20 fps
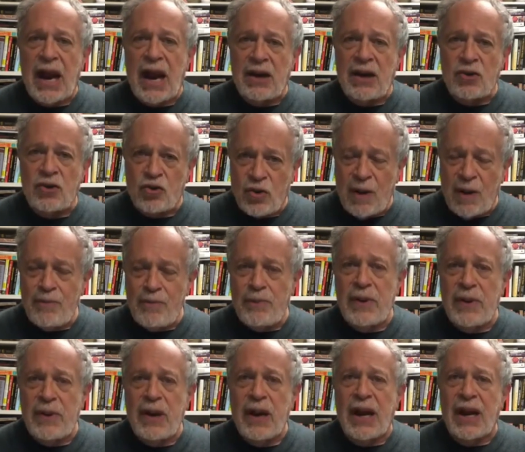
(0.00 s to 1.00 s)
and
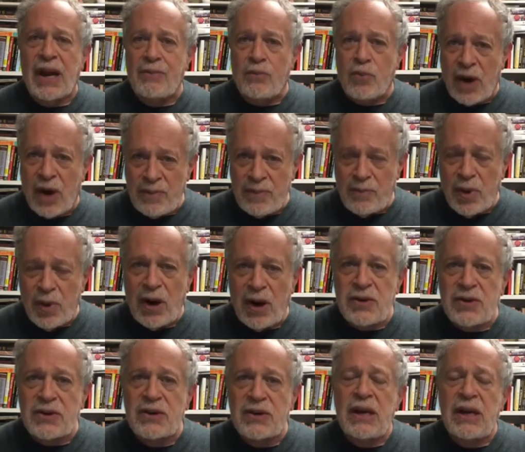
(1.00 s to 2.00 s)
Trump and
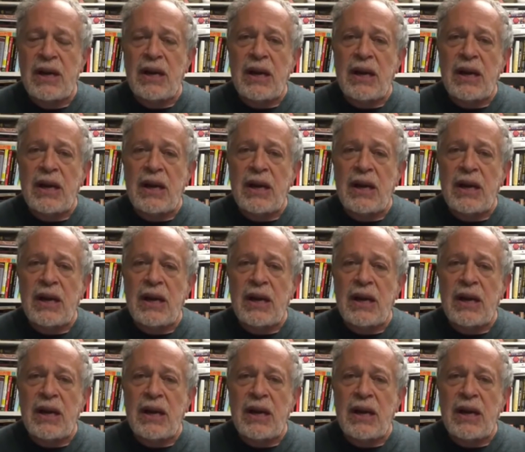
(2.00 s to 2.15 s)
Breitbart.